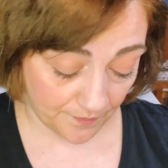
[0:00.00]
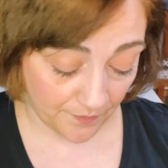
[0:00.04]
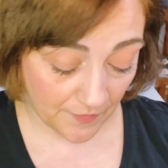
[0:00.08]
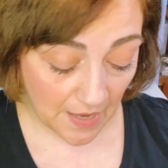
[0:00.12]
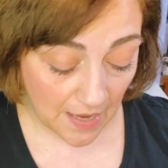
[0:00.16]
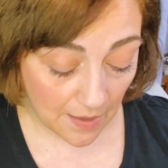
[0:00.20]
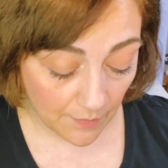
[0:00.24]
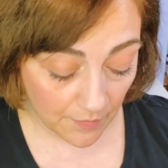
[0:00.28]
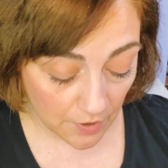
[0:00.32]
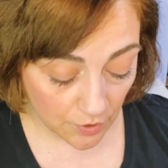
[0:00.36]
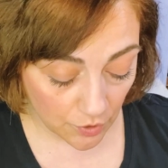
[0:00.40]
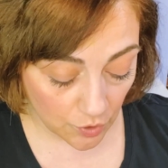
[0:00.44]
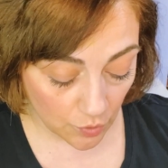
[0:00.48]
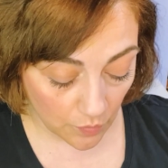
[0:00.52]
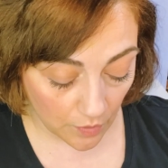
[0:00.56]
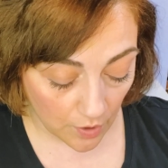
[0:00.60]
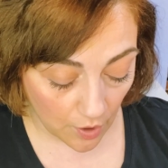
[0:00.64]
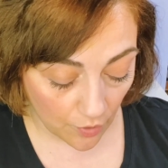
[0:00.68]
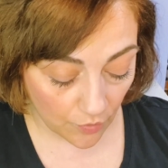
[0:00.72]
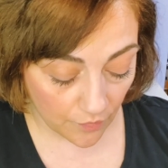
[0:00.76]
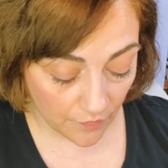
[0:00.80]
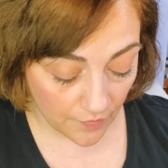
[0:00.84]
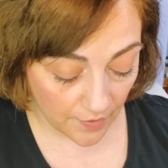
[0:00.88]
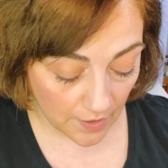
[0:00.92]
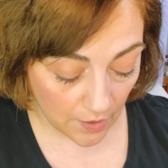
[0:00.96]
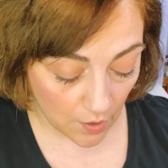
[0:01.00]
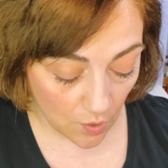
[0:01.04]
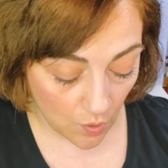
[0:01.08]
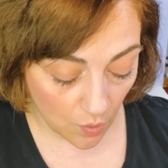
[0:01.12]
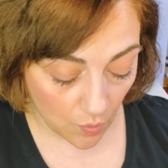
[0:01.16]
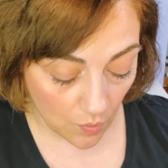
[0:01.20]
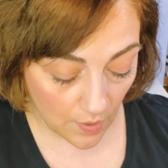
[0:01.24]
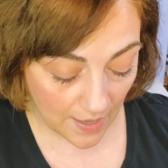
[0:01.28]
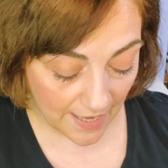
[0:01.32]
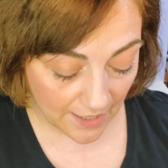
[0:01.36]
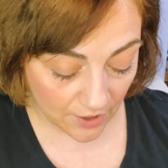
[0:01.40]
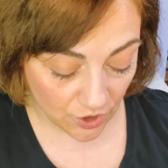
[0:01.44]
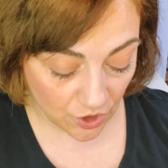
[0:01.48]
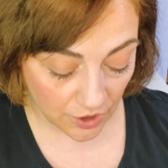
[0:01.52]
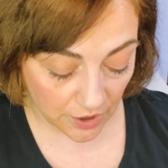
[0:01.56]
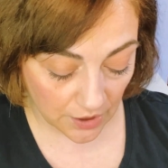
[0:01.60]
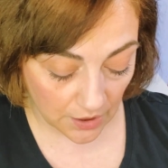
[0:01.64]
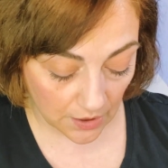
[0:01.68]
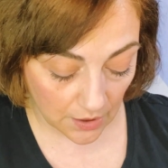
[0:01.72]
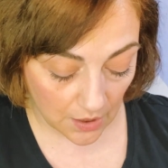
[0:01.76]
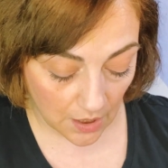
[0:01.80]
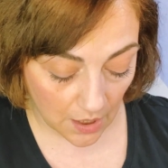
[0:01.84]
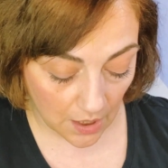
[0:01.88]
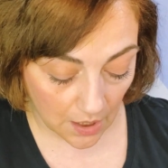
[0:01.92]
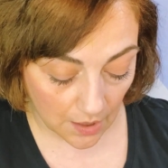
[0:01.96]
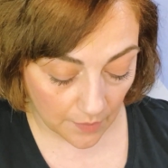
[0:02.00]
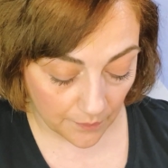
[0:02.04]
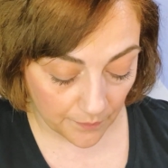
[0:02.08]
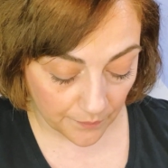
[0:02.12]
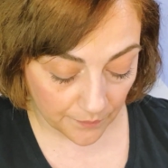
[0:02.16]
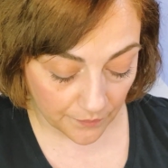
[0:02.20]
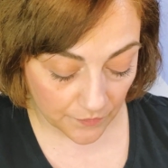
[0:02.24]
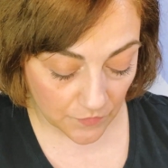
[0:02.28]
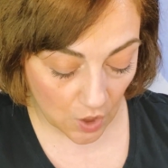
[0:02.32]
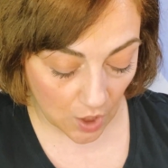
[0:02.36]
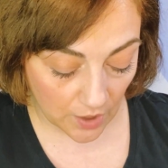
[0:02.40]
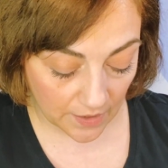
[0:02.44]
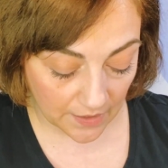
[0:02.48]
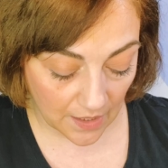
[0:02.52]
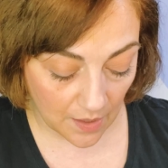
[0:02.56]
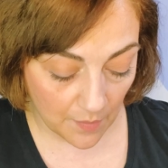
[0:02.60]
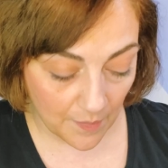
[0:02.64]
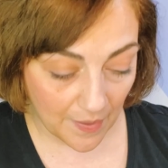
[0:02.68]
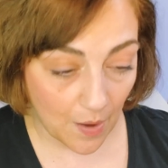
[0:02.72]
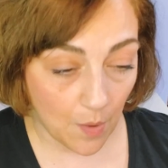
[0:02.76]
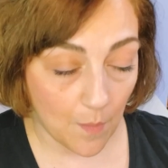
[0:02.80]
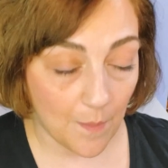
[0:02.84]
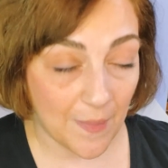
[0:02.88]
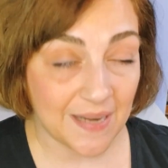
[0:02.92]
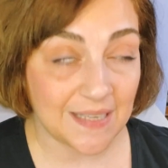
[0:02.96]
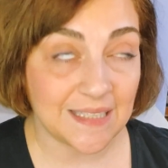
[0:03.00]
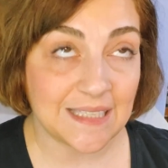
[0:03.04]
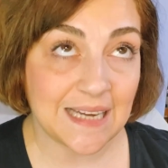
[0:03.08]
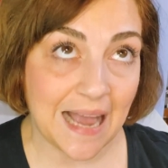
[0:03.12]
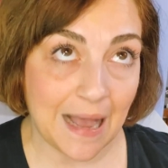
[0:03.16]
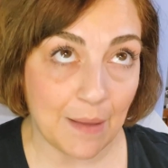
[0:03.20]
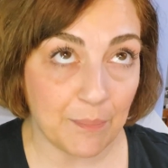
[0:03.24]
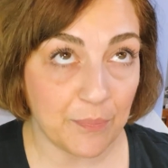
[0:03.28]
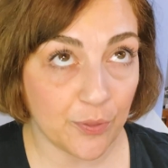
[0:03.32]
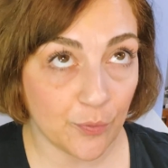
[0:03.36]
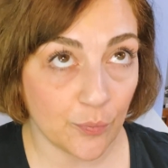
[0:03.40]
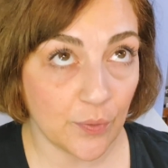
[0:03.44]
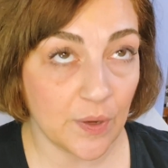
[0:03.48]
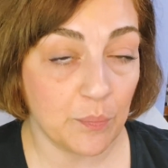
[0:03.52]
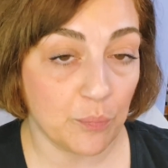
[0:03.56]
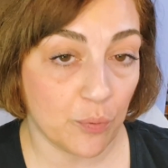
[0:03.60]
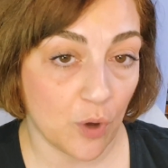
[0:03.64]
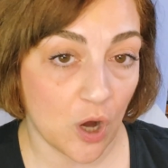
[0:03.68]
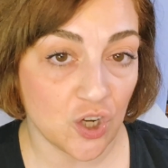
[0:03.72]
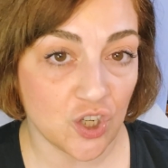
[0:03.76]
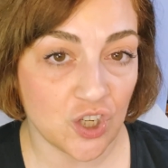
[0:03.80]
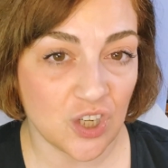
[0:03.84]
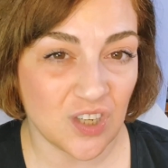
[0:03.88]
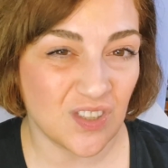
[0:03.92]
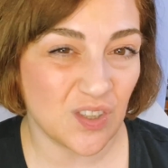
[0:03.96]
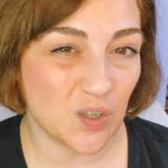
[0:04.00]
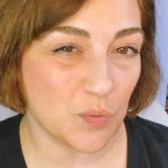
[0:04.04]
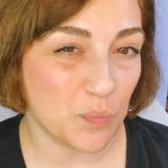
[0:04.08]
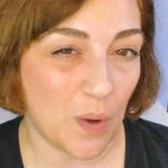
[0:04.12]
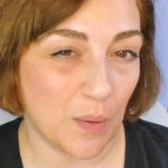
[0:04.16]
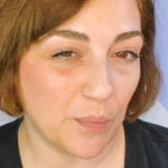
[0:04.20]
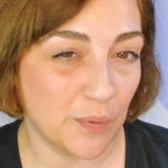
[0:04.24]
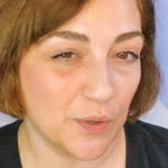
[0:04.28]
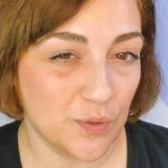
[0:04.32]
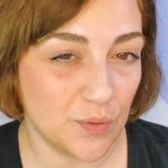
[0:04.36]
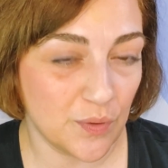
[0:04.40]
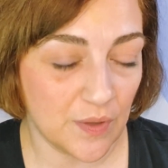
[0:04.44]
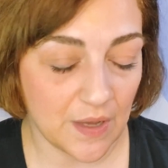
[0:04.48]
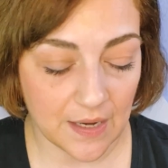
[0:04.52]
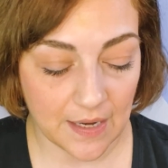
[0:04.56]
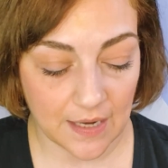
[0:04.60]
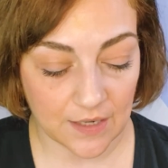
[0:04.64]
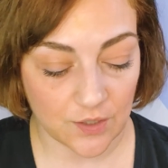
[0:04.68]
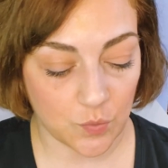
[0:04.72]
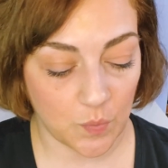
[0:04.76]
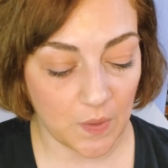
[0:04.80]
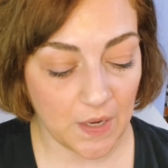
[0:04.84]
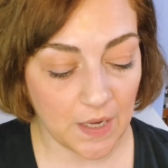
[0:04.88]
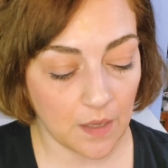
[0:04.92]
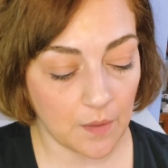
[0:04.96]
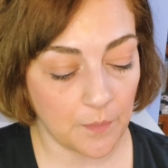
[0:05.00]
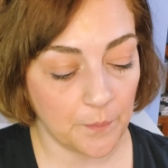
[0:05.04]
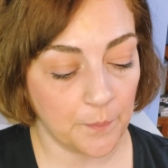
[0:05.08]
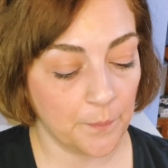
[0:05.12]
I'm going to do another video actually talking about my top 3 brushes. I'll probably do that next week.